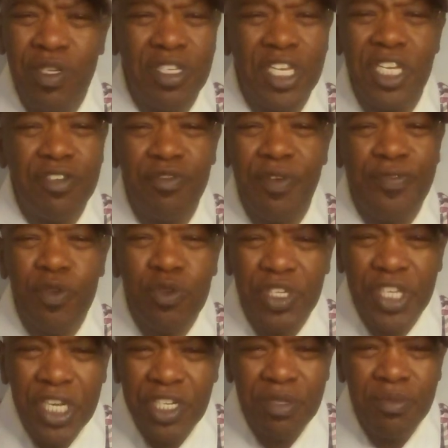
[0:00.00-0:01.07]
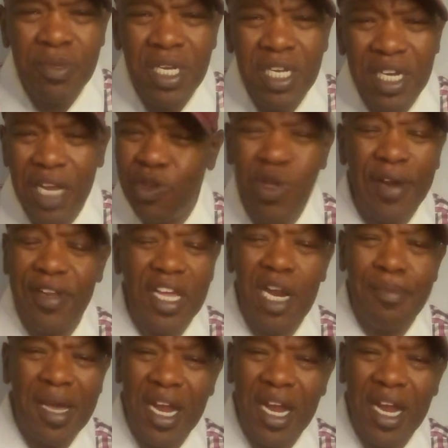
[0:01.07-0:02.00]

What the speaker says: and teacher refused to teach you, that you had to get out